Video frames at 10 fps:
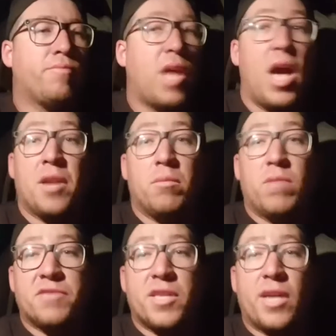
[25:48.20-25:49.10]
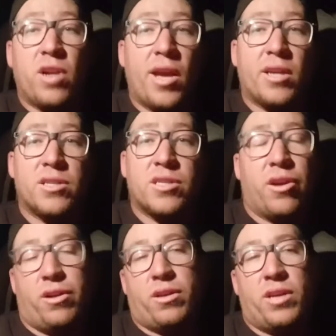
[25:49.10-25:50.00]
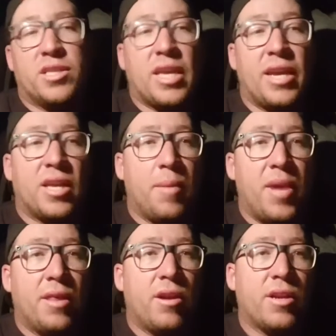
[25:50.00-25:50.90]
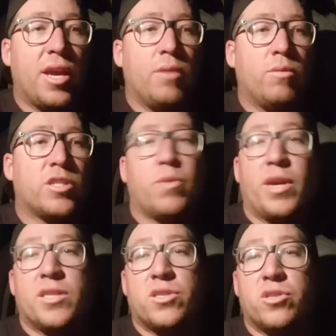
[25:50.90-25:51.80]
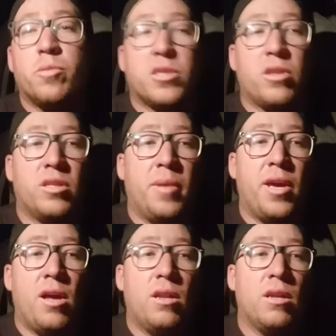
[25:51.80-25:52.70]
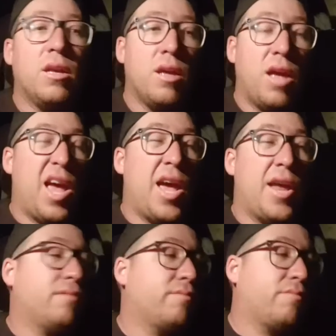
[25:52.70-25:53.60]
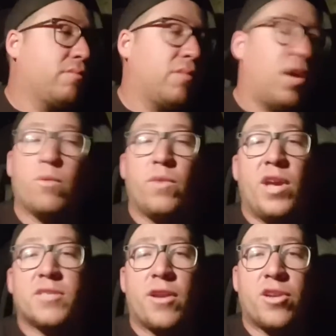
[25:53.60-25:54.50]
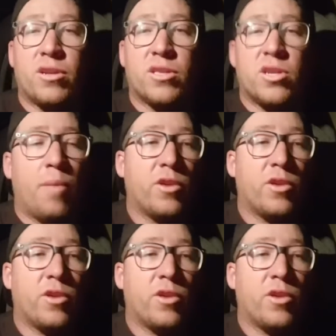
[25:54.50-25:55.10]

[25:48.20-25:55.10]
Adam loves our track, so he's keen to come out there again, which we're super stoked about, and like we have such a good time.